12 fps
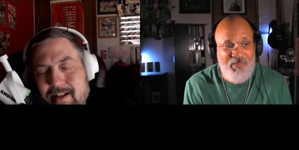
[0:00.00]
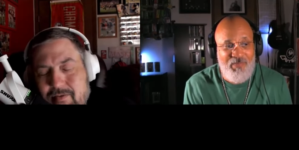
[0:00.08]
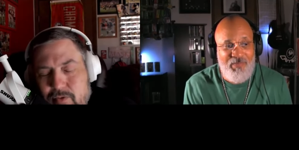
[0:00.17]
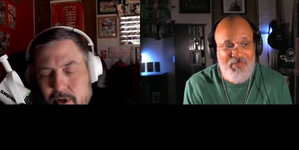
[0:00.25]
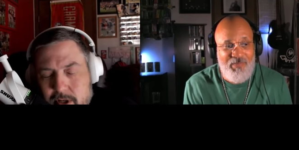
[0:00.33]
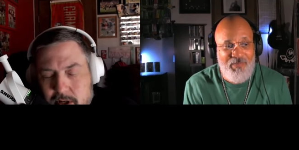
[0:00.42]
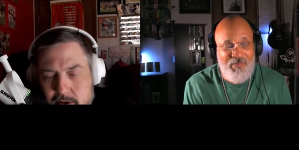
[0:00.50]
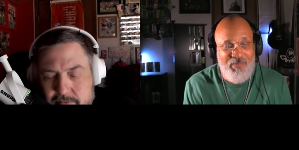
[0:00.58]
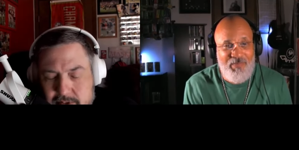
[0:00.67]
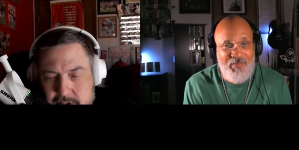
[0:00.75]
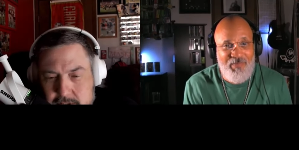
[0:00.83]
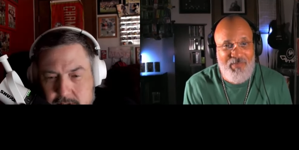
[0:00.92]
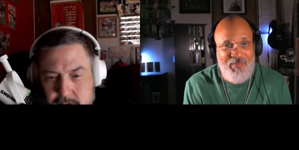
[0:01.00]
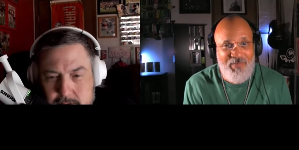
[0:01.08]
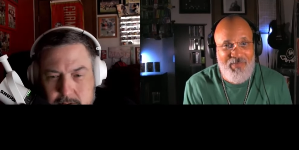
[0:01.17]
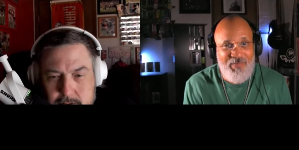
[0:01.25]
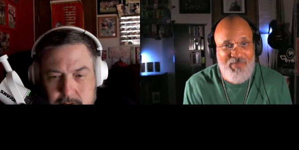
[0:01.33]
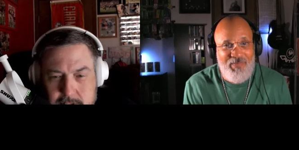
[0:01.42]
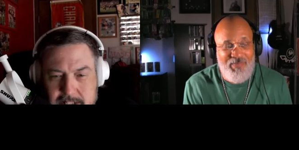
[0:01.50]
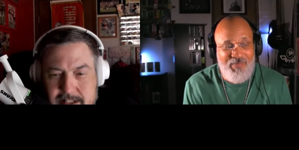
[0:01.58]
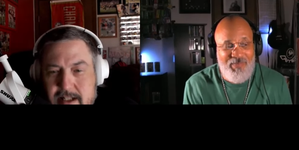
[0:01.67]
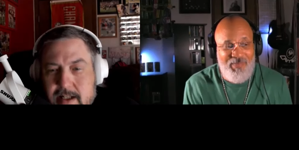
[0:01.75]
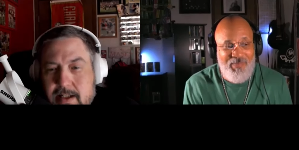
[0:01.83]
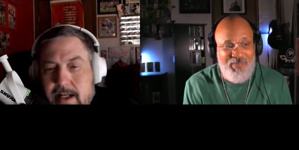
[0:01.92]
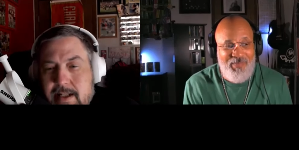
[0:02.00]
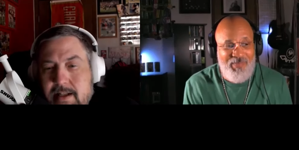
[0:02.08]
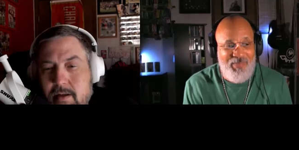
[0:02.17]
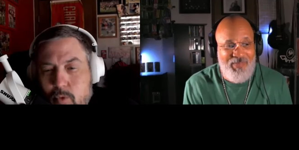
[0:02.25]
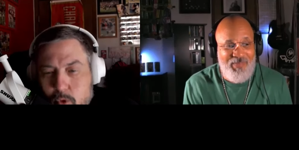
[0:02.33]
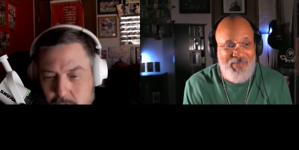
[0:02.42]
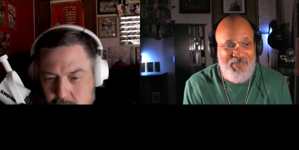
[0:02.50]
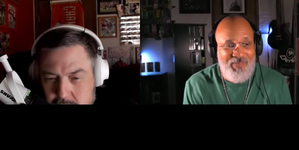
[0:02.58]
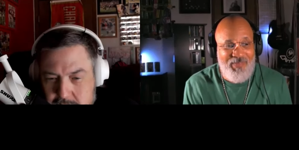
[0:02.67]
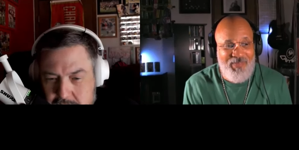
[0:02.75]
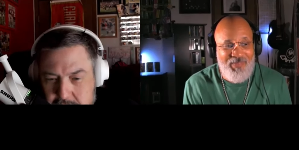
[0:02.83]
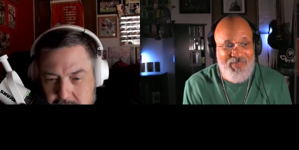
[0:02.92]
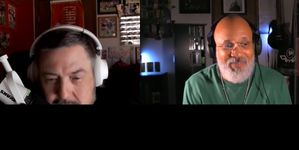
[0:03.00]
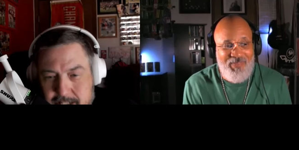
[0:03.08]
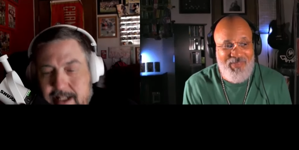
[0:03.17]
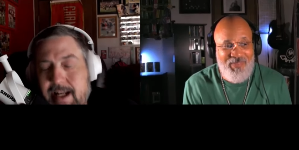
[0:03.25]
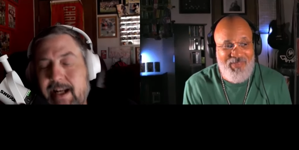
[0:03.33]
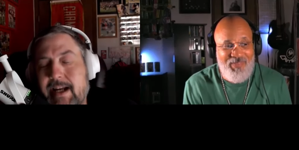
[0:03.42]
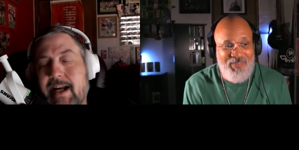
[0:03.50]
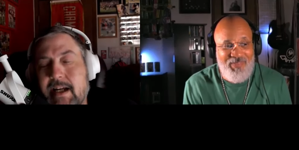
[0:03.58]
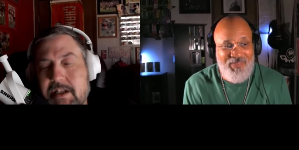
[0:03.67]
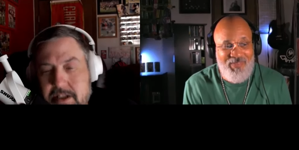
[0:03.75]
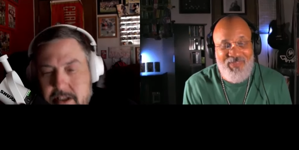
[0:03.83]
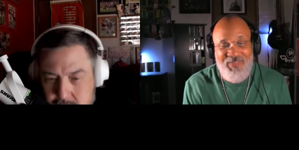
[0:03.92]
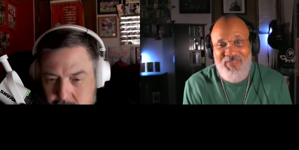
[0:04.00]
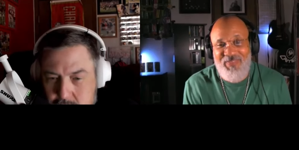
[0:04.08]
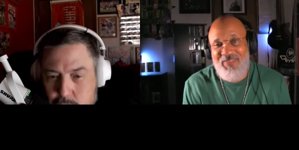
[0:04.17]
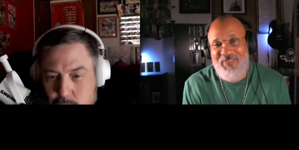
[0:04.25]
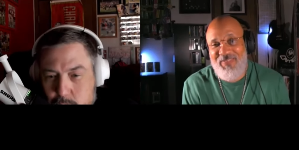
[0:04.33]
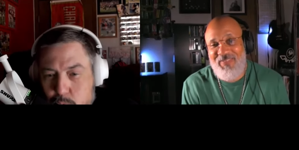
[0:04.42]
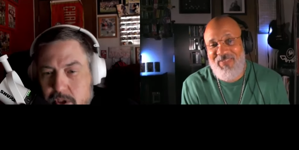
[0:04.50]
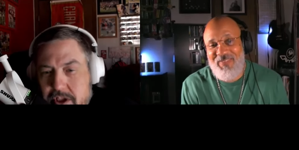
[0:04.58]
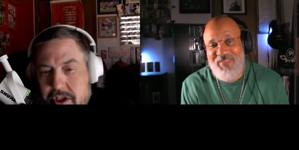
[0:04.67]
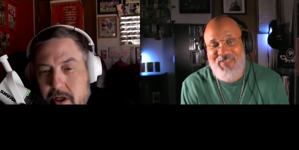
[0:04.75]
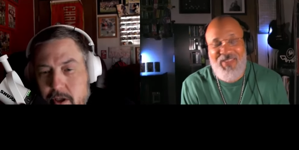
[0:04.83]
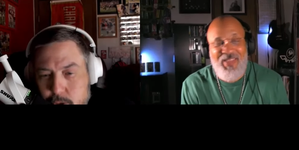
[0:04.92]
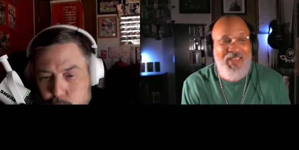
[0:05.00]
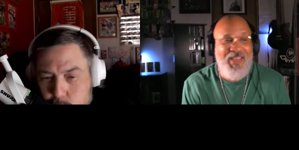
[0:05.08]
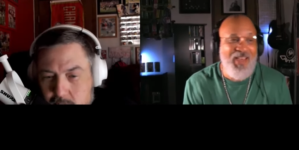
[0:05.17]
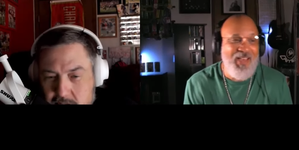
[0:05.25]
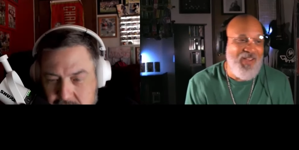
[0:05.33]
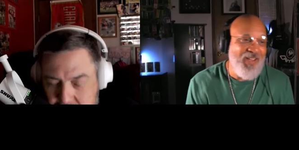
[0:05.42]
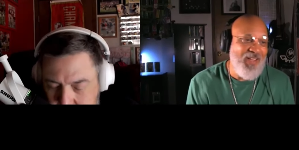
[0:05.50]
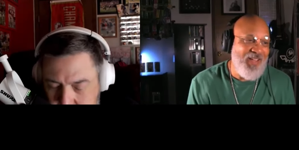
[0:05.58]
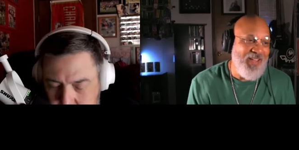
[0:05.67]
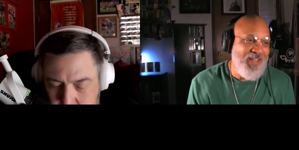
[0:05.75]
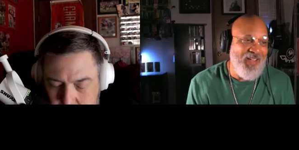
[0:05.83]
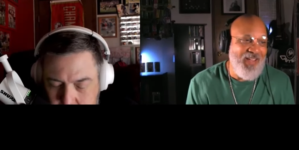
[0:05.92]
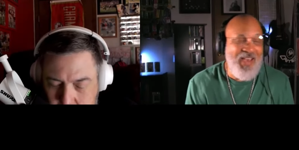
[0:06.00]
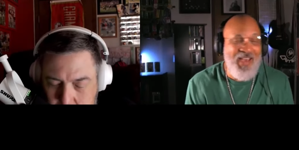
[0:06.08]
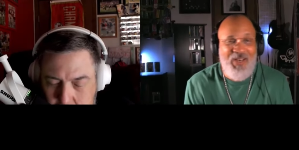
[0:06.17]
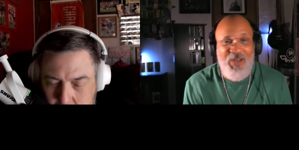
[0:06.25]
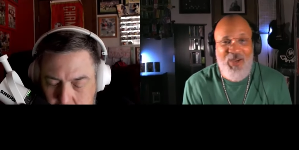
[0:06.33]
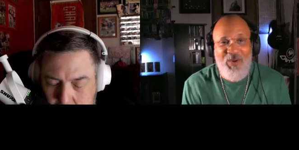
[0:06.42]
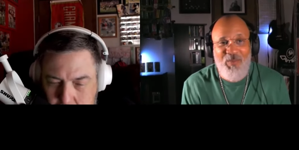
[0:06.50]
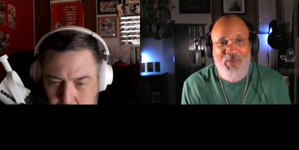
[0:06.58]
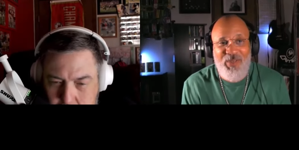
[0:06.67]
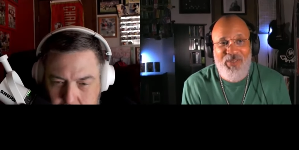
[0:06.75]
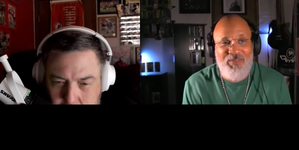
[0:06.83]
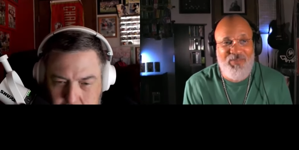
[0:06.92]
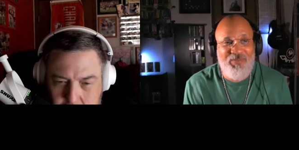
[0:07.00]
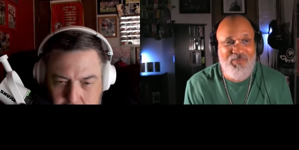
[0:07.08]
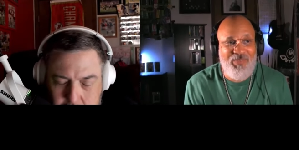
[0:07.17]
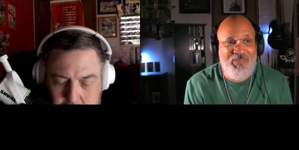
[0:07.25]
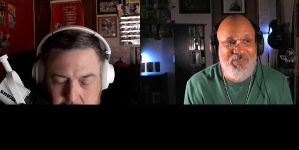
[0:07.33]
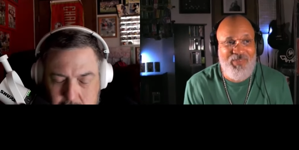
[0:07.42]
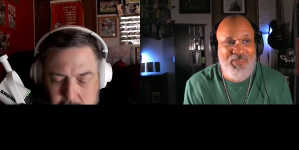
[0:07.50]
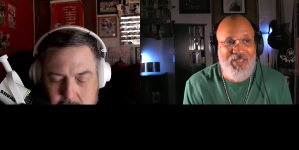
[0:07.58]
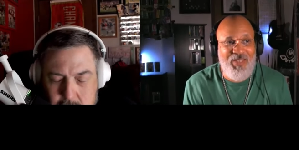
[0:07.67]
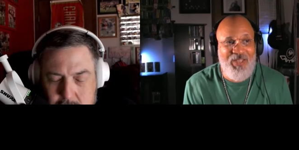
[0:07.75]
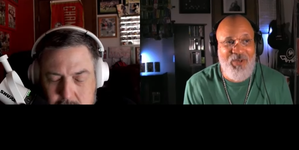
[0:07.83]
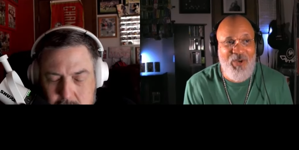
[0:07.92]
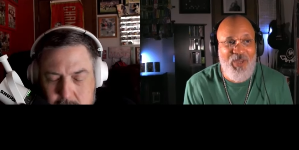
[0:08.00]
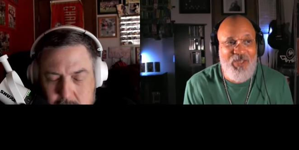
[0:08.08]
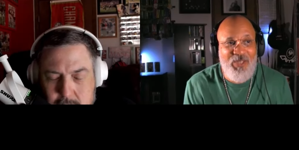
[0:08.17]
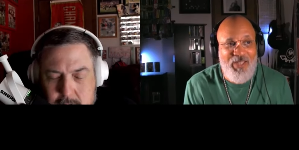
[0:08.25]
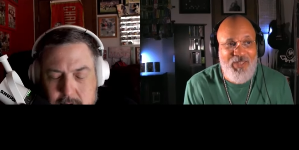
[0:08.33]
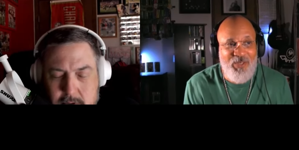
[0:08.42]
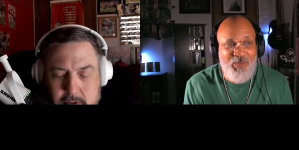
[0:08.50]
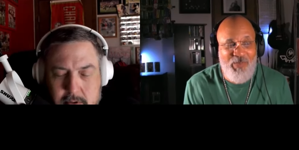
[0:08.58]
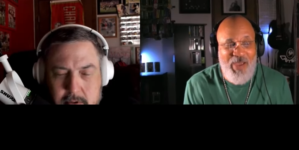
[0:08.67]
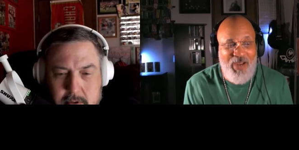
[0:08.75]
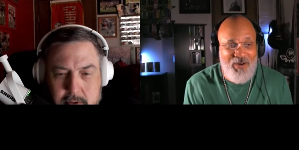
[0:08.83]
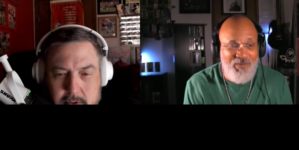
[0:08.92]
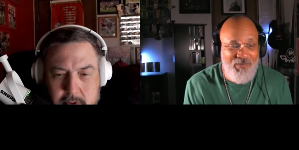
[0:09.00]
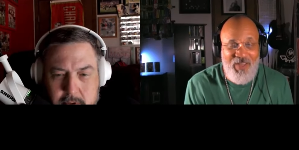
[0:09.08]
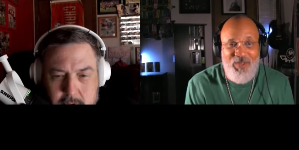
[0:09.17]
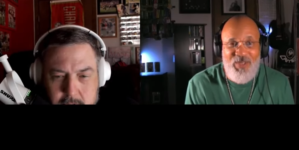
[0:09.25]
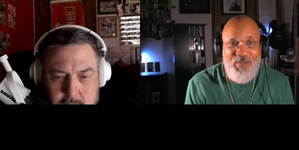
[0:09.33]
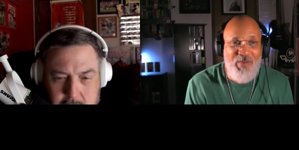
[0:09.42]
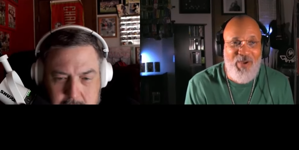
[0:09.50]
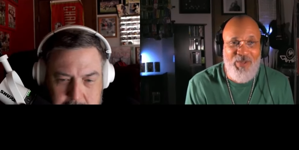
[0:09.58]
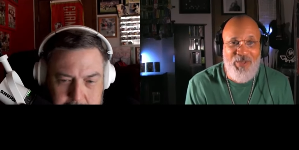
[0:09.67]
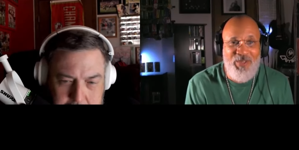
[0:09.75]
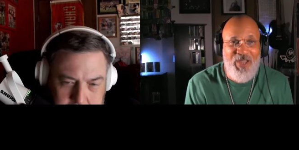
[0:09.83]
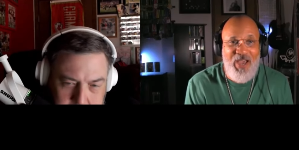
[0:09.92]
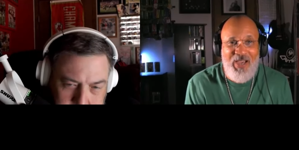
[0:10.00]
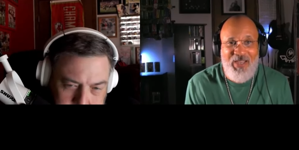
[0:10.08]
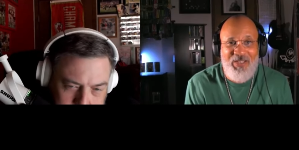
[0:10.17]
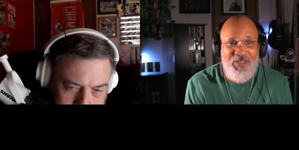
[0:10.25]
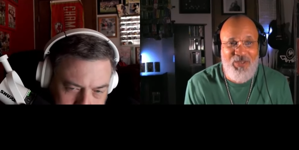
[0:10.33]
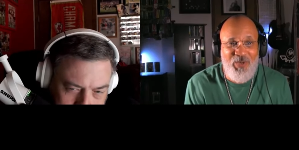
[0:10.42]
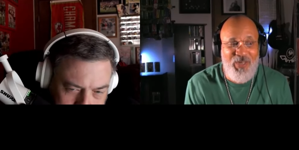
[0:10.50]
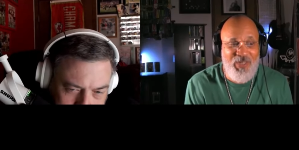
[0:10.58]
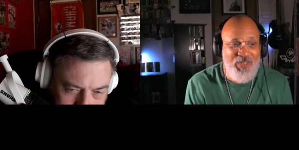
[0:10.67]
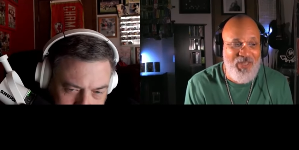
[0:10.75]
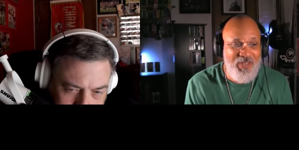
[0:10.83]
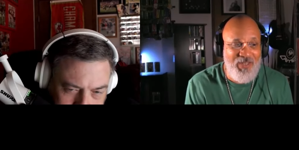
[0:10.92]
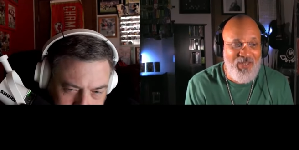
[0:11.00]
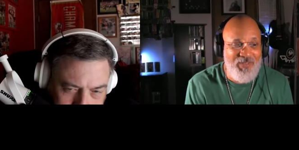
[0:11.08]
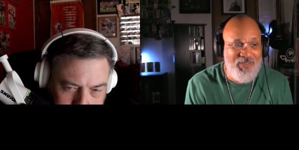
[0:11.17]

Speaker 1: the front office. He's collecting a royalty check. He ain't got shit to do with what y'all do on the field.
Speaker 2: I know, but you know, he's like those Packer fans that bought stock in 20 uh